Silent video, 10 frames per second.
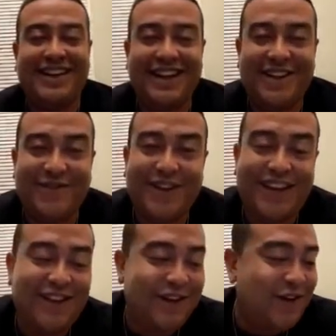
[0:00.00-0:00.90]

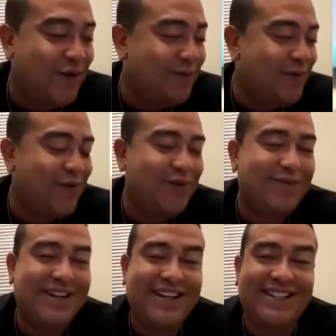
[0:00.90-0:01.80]
DMV, you know, we moved
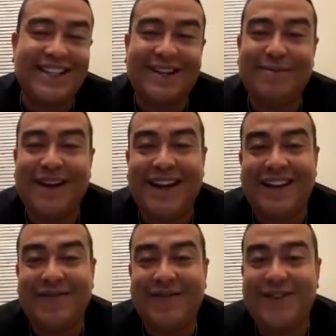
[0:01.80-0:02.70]
from DC to
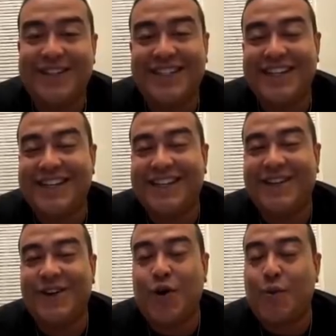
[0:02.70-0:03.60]
Maryland, from Virginia,
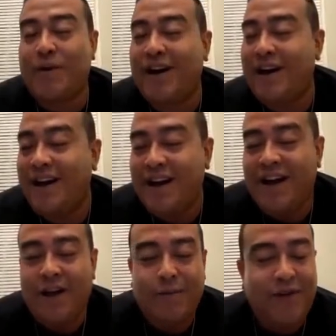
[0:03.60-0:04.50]
you know,
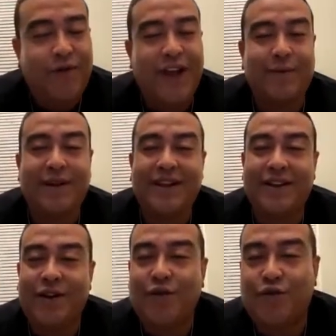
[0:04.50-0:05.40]
my family,
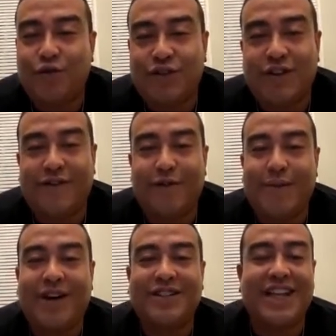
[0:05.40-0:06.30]
you know, roots come
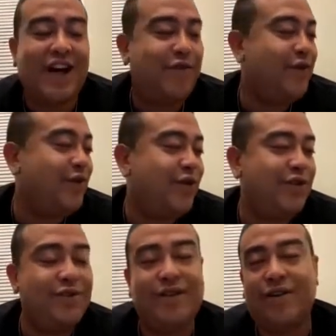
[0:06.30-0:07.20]
from El Salvador,
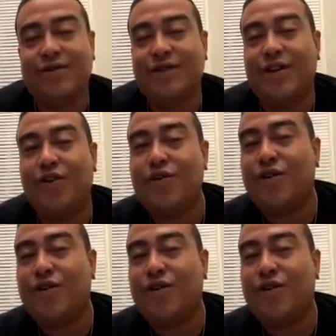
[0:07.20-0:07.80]
you know, so